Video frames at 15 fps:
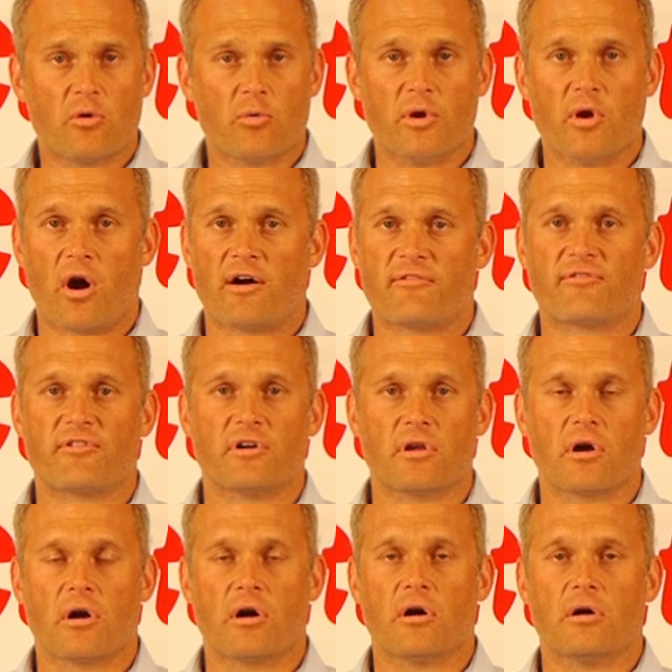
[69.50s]
we offered
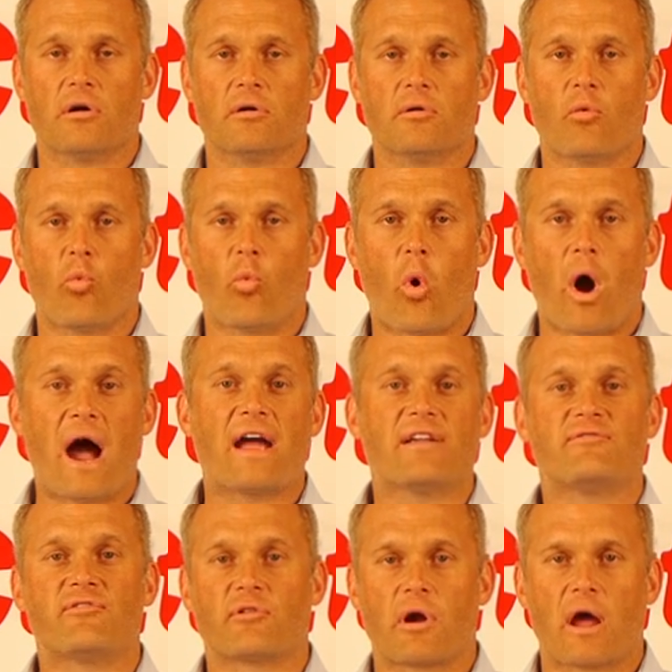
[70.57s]
a
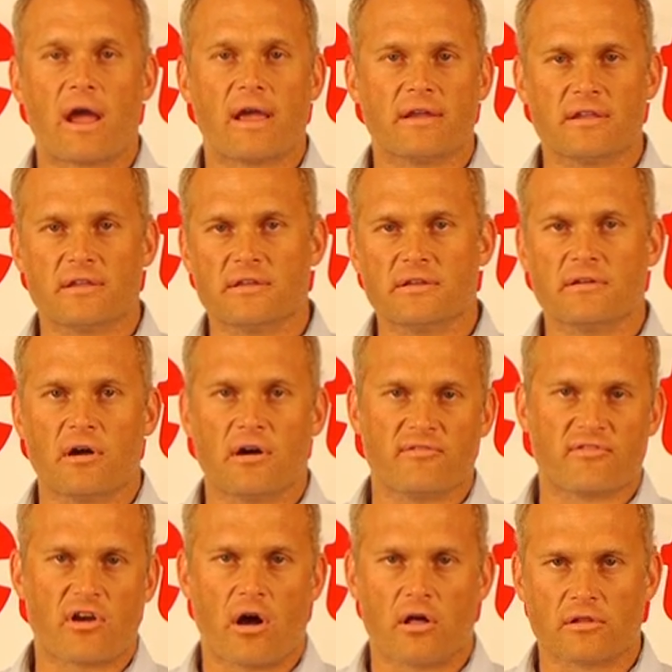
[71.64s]
wide variety
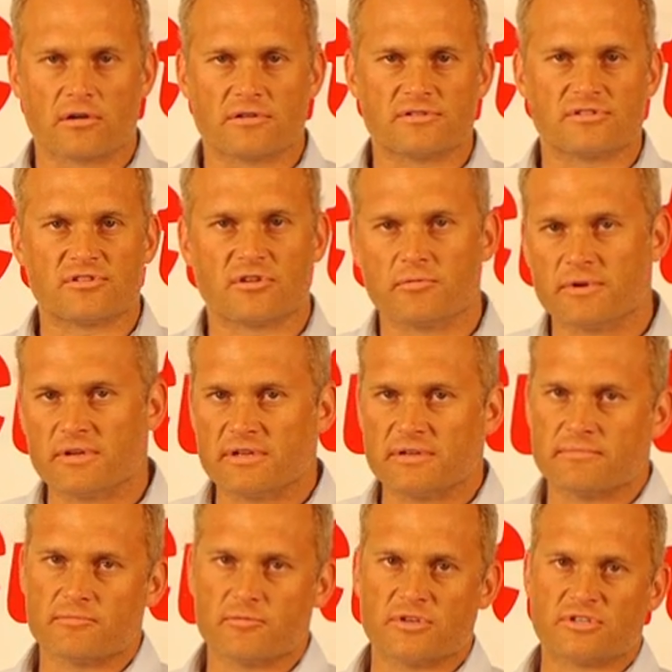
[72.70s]
of colors. So
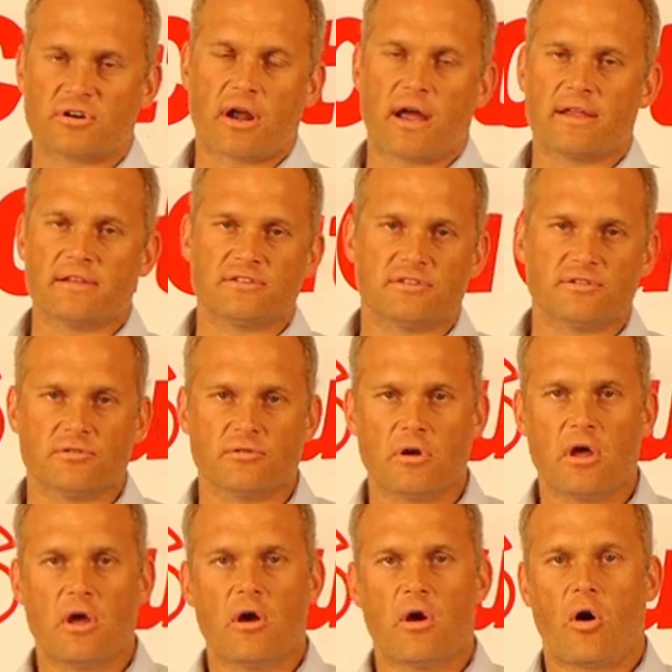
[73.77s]
we, we tried
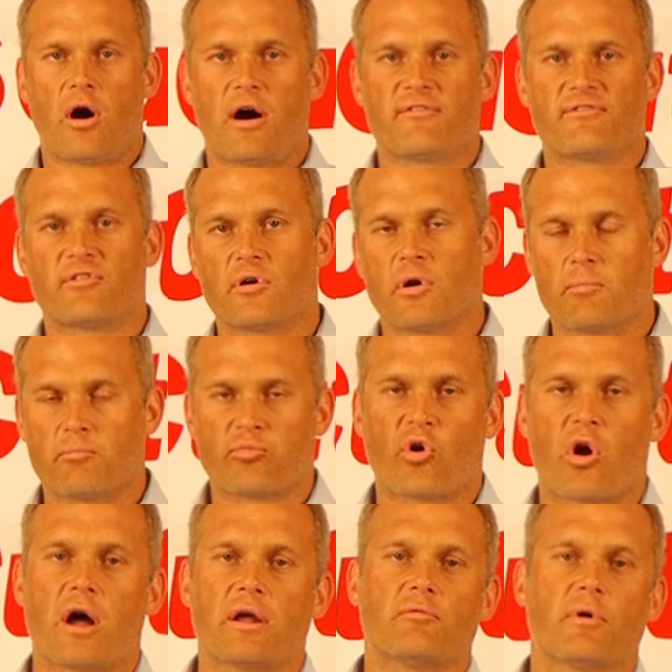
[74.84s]
to offer a
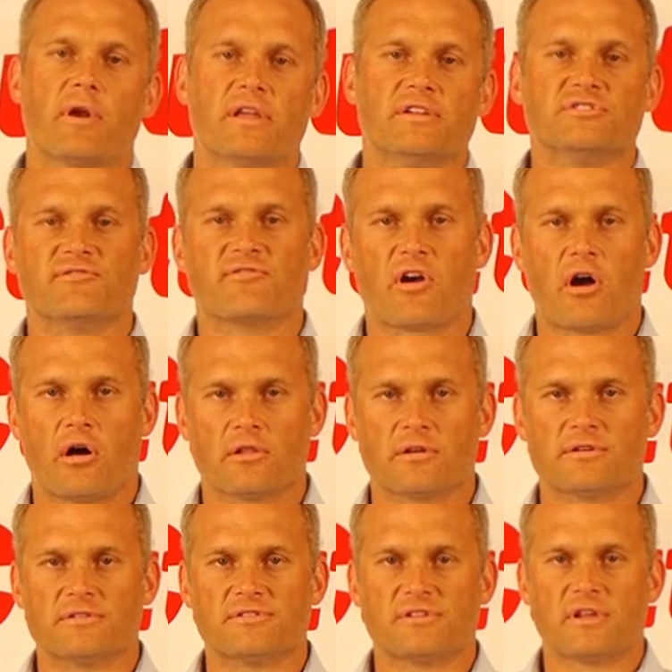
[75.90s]
broad range of
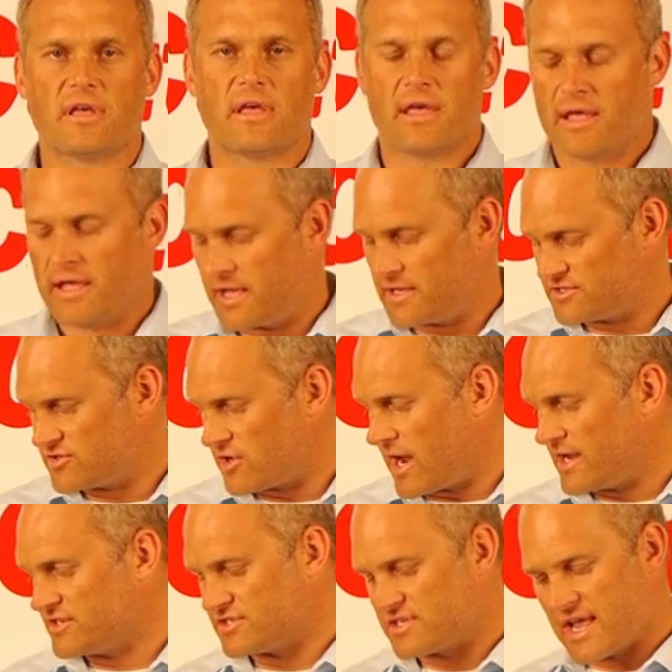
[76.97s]
colors. And so
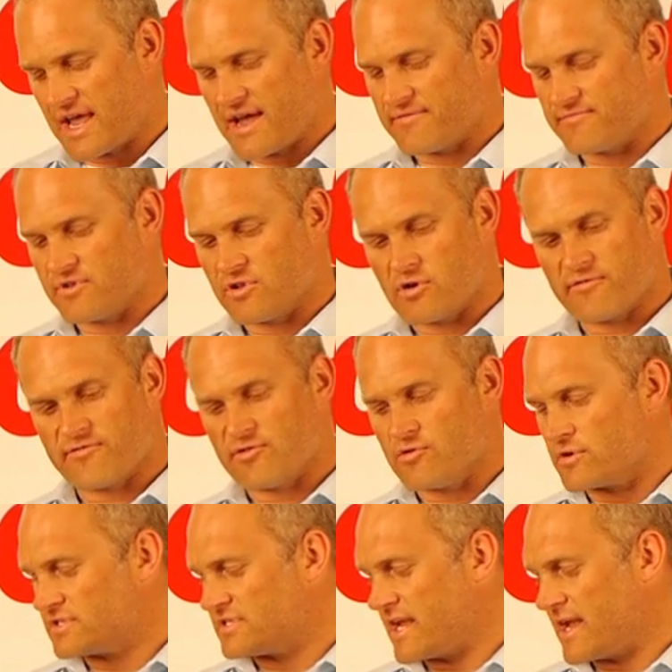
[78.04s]
I just have, you know, a
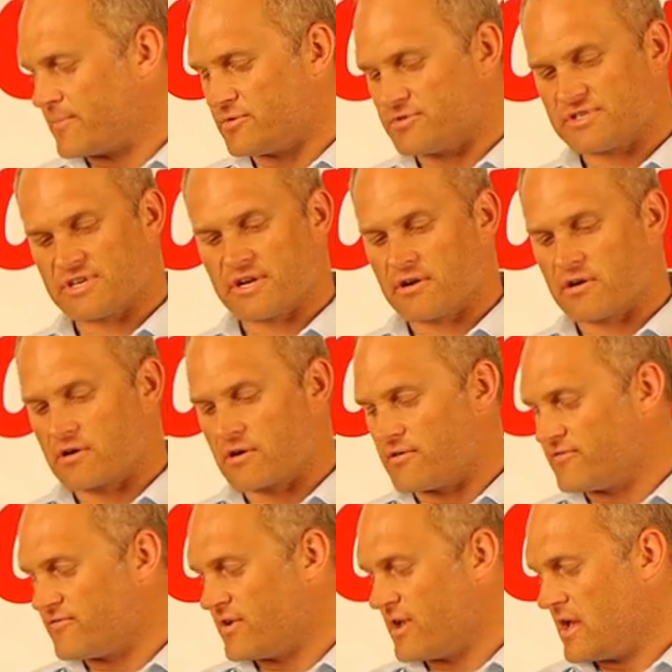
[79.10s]
few examples here
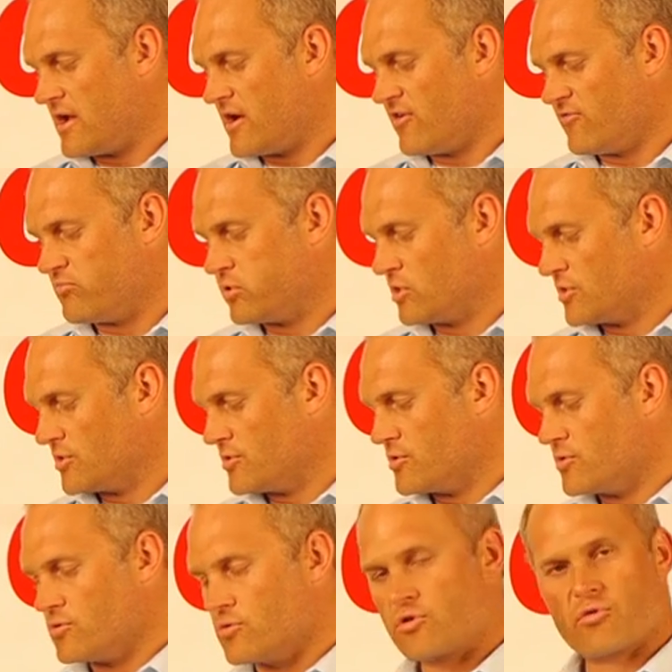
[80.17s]
of, of
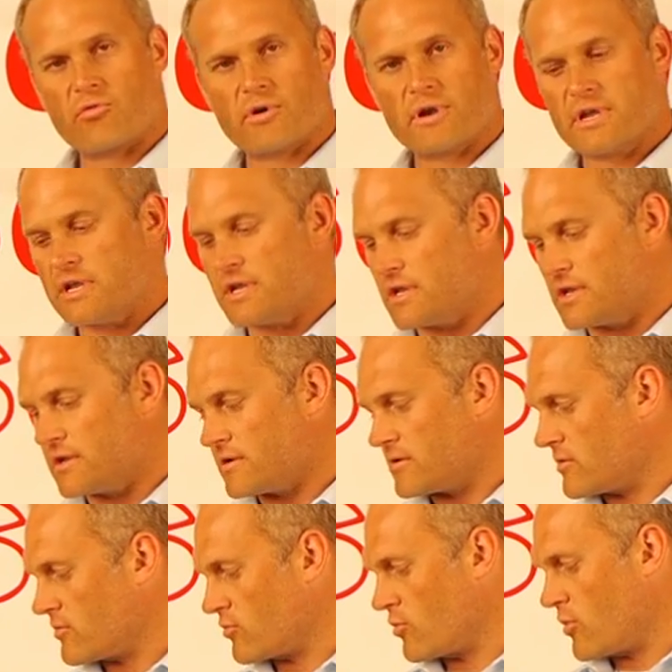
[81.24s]
blue,
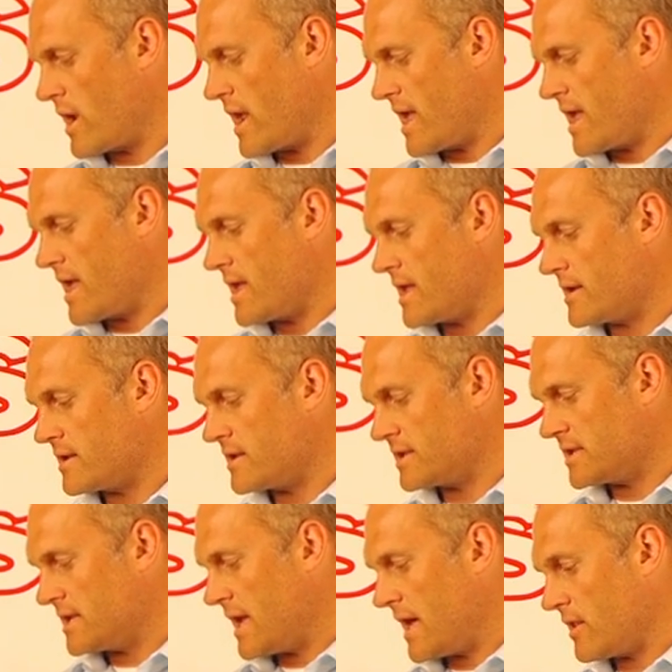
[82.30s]
green, red,
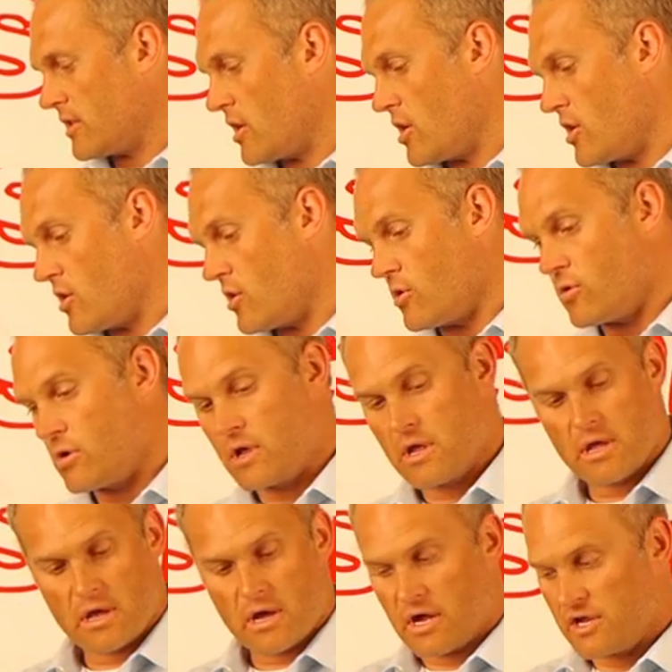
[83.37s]
yellow,
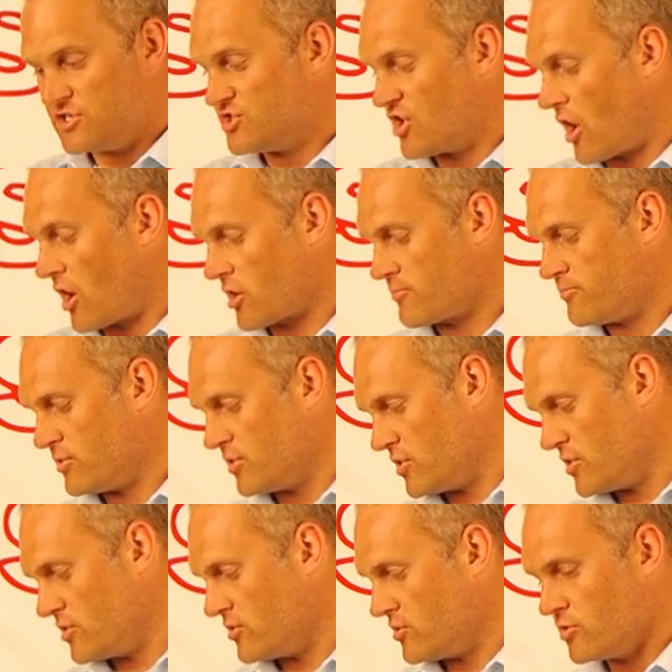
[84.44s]
a dark
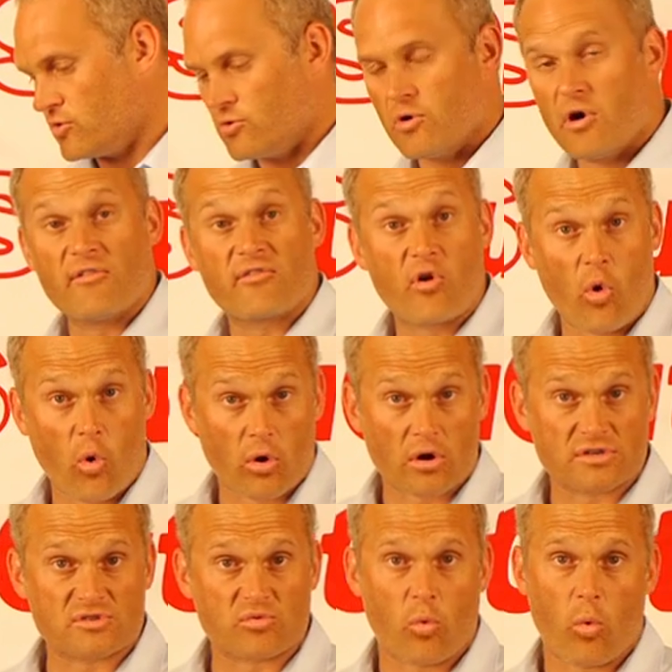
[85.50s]
blue, of
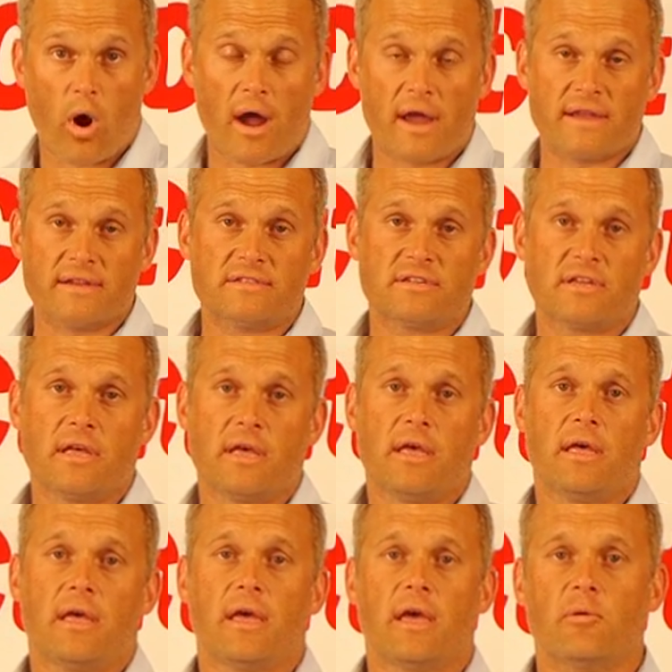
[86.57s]
course white,
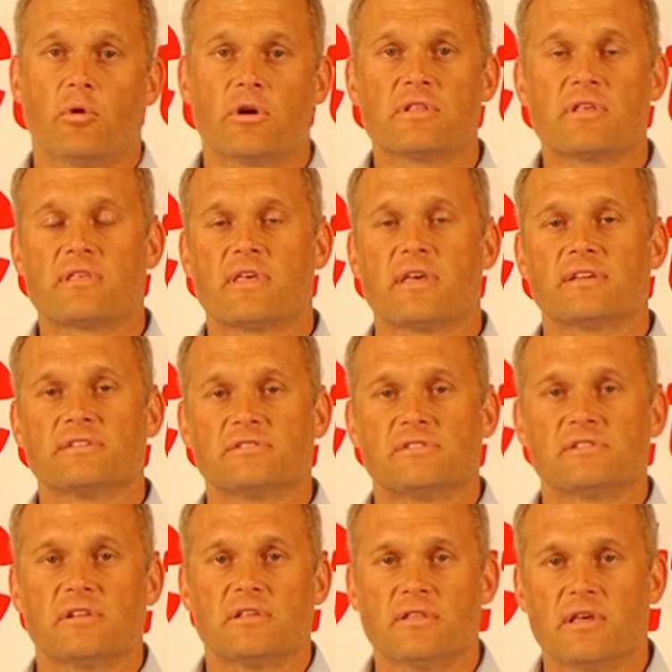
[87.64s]
and one of the
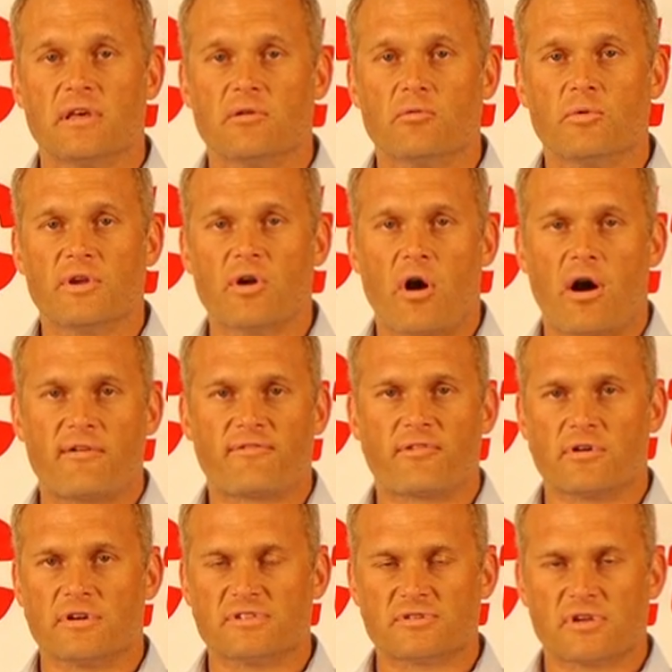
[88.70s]
things that we
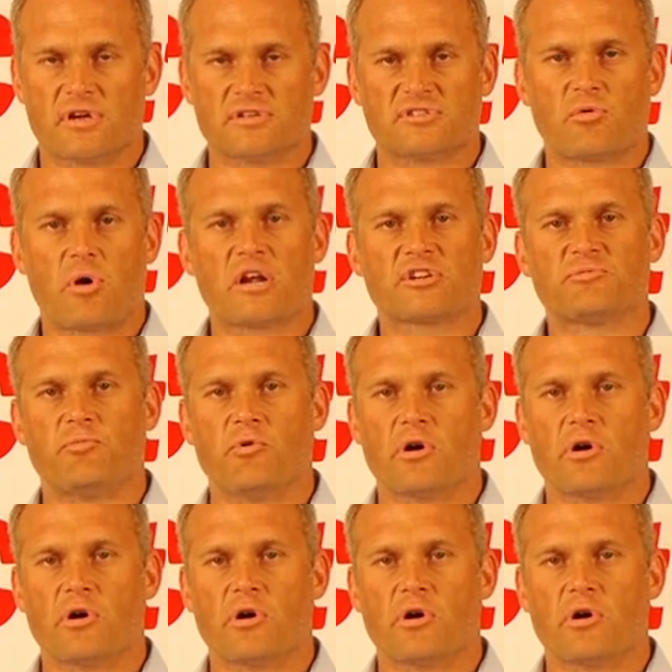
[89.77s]
offer is a swatch